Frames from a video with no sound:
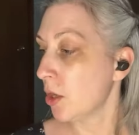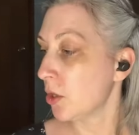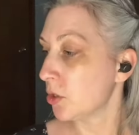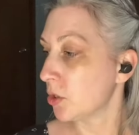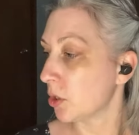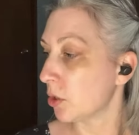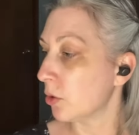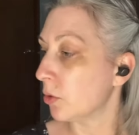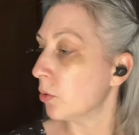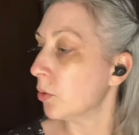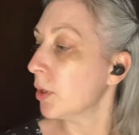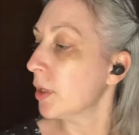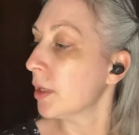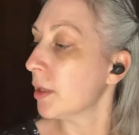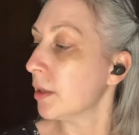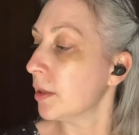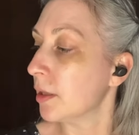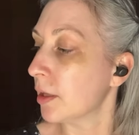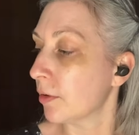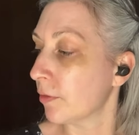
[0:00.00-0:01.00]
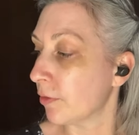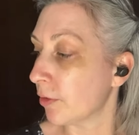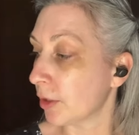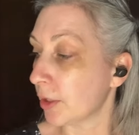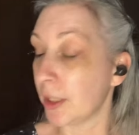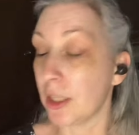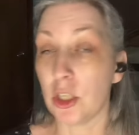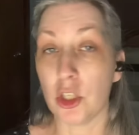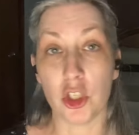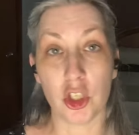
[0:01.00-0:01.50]
So they're
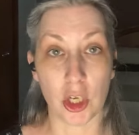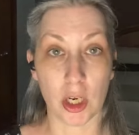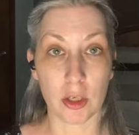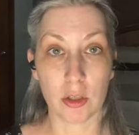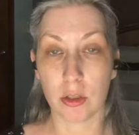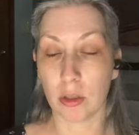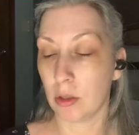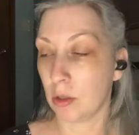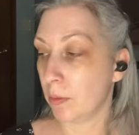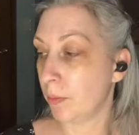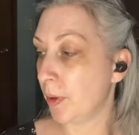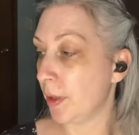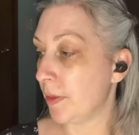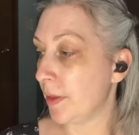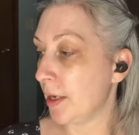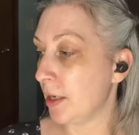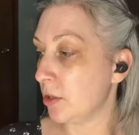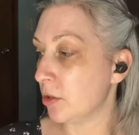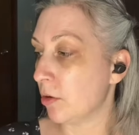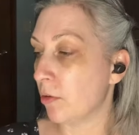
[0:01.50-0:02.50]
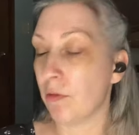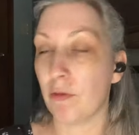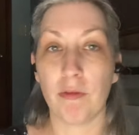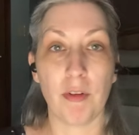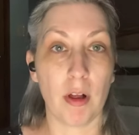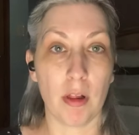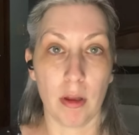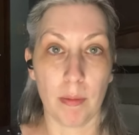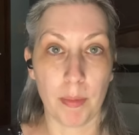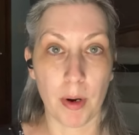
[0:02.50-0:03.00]
really gentle, but they don't
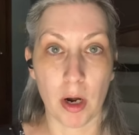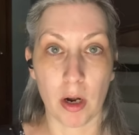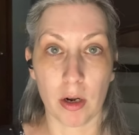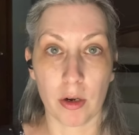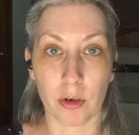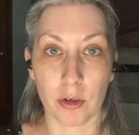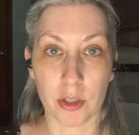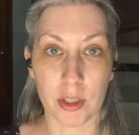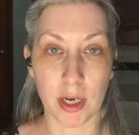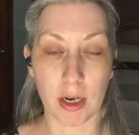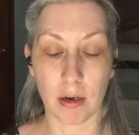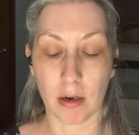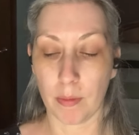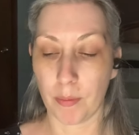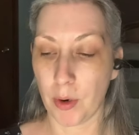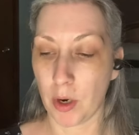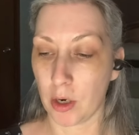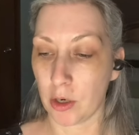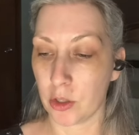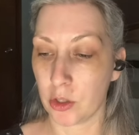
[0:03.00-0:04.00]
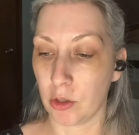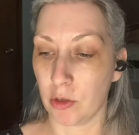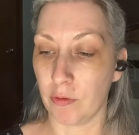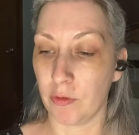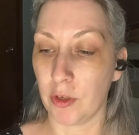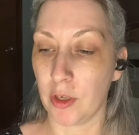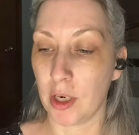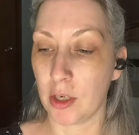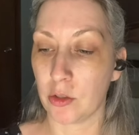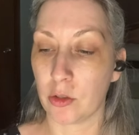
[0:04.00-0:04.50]
fall apart or tear apart. So
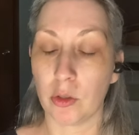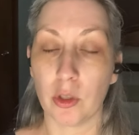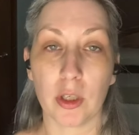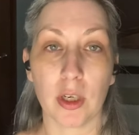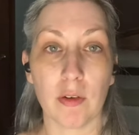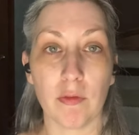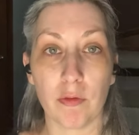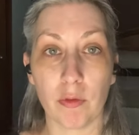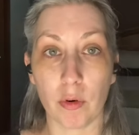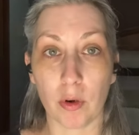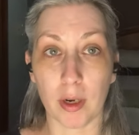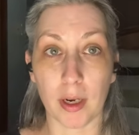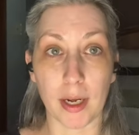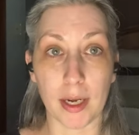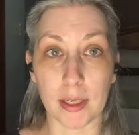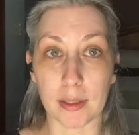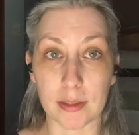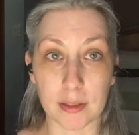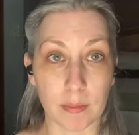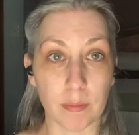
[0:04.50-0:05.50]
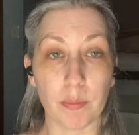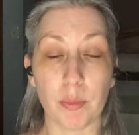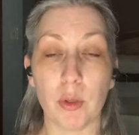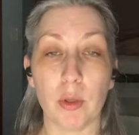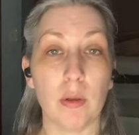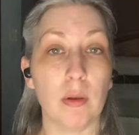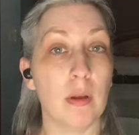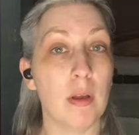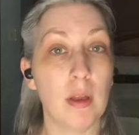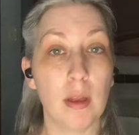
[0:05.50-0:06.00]
if you guys are looking for a
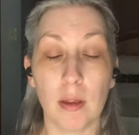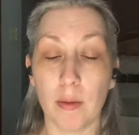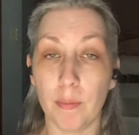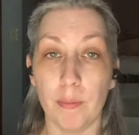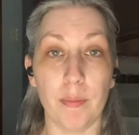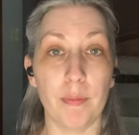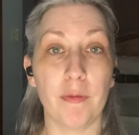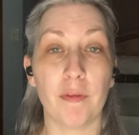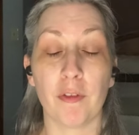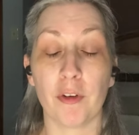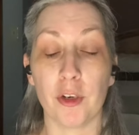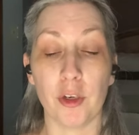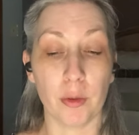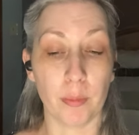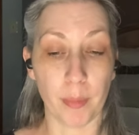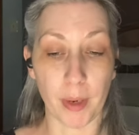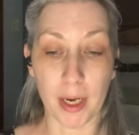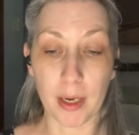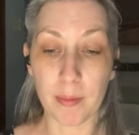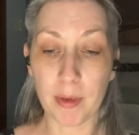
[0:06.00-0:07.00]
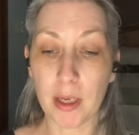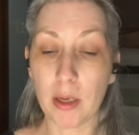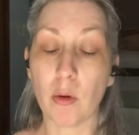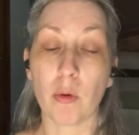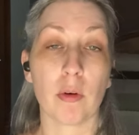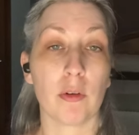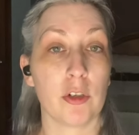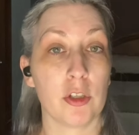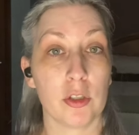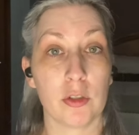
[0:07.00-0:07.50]
simple for your baby
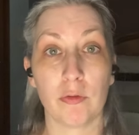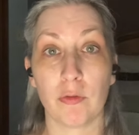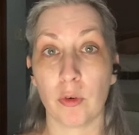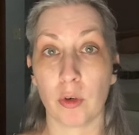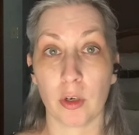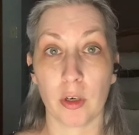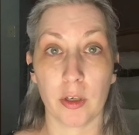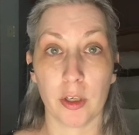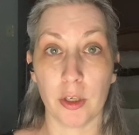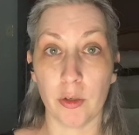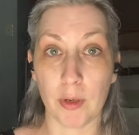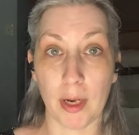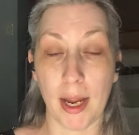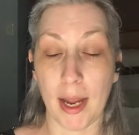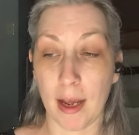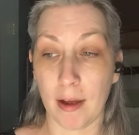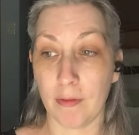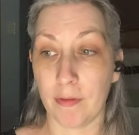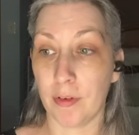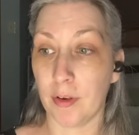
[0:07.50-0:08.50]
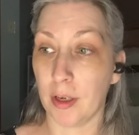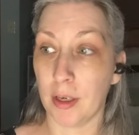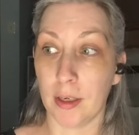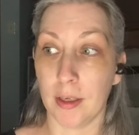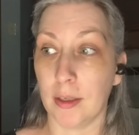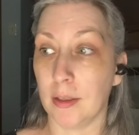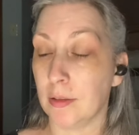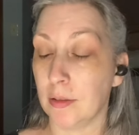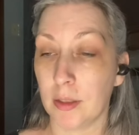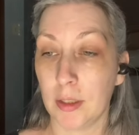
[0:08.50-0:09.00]
or just for you to have
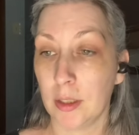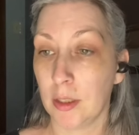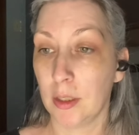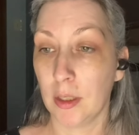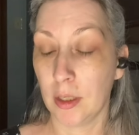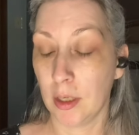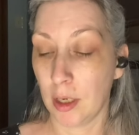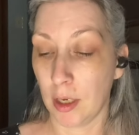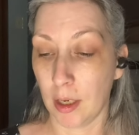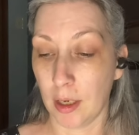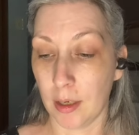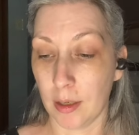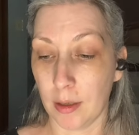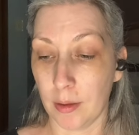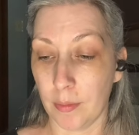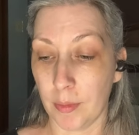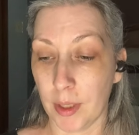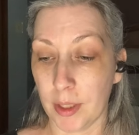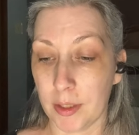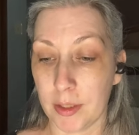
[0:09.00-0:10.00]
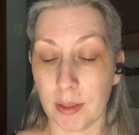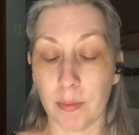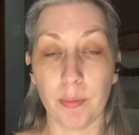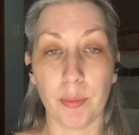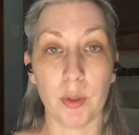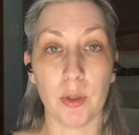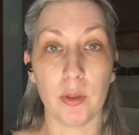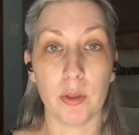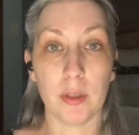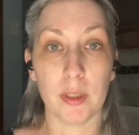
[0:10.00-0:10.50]
a, um, a
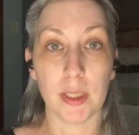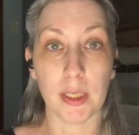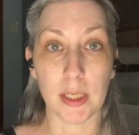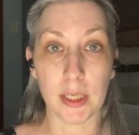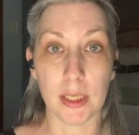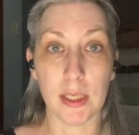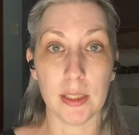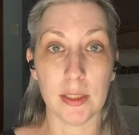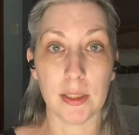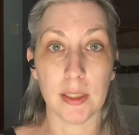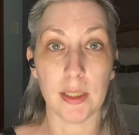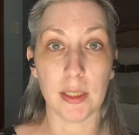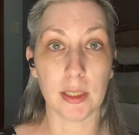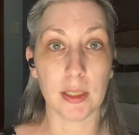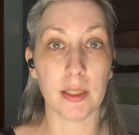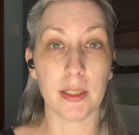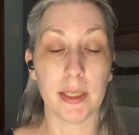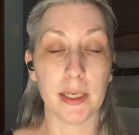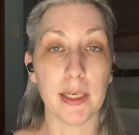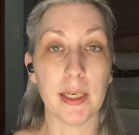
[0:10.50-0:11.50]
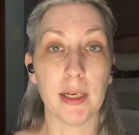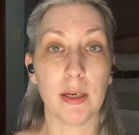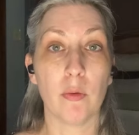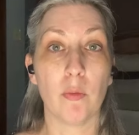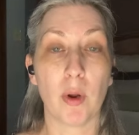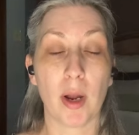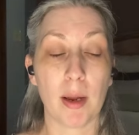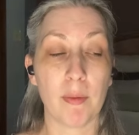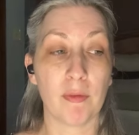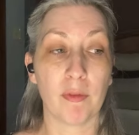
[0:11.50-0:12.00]
simple, easy cleaning
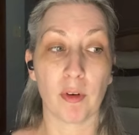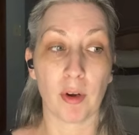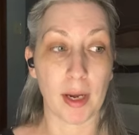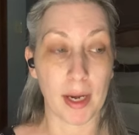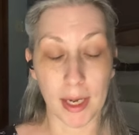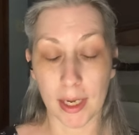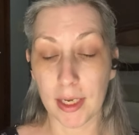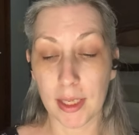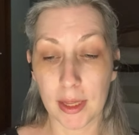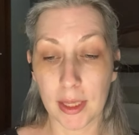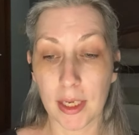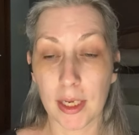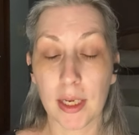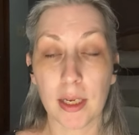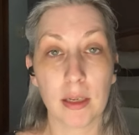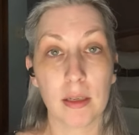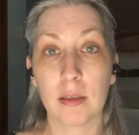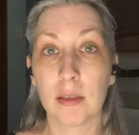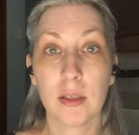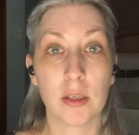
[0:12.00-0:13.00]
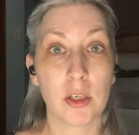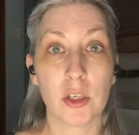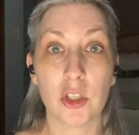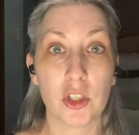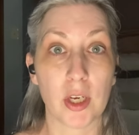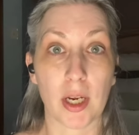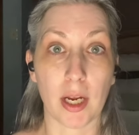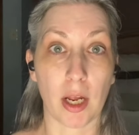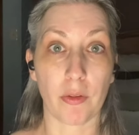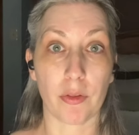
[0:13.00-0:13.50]
wipe for anything,
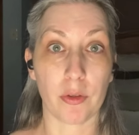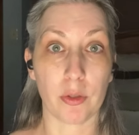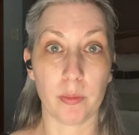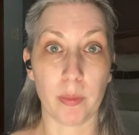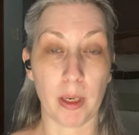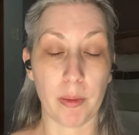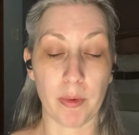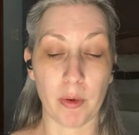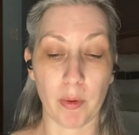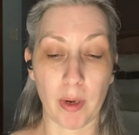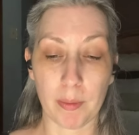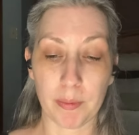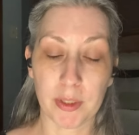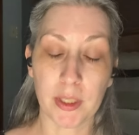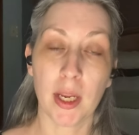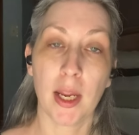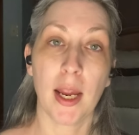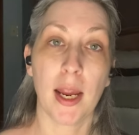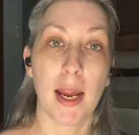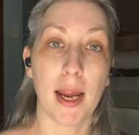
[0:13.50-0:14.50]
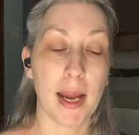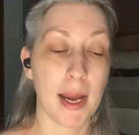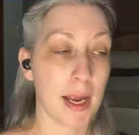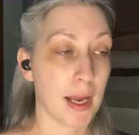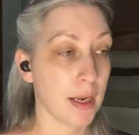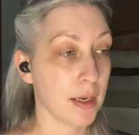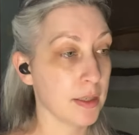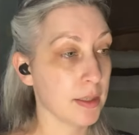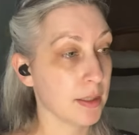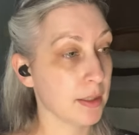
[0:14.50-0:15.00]
check out those baby wipes.
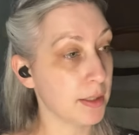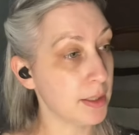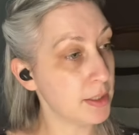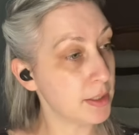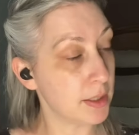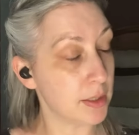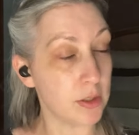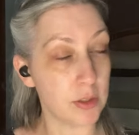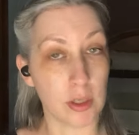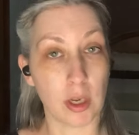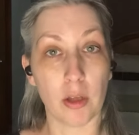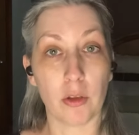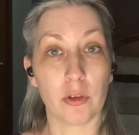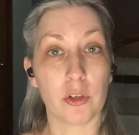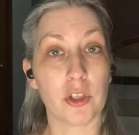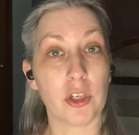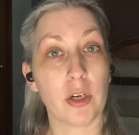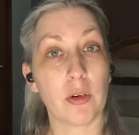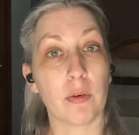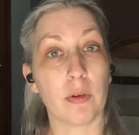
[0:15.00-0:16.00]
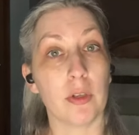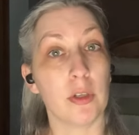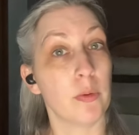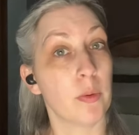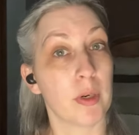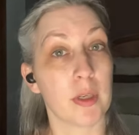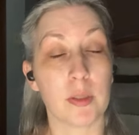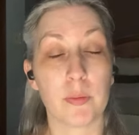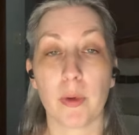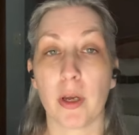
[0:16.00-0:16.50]
And listen, Dollar General, you
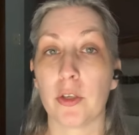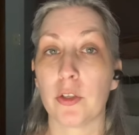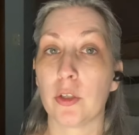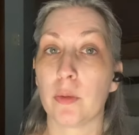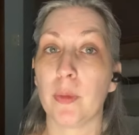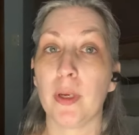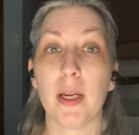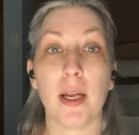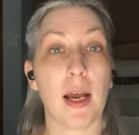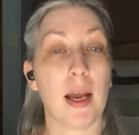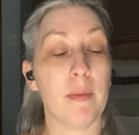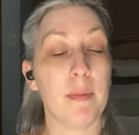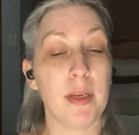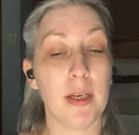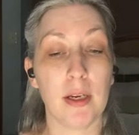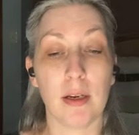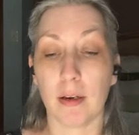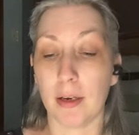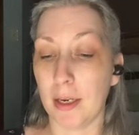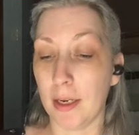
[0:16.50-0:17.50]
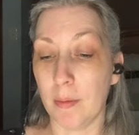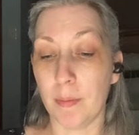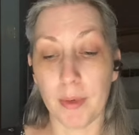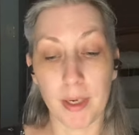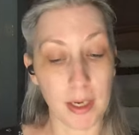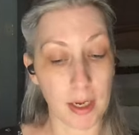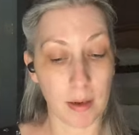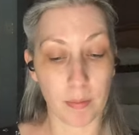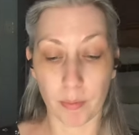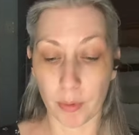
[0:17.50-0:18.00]
wanna sponsor me? I'm here, hit
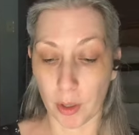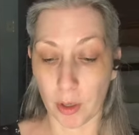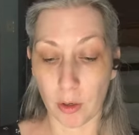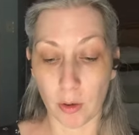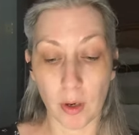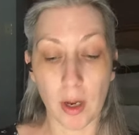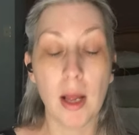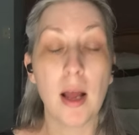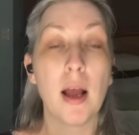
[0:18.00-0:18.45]
me up, bro.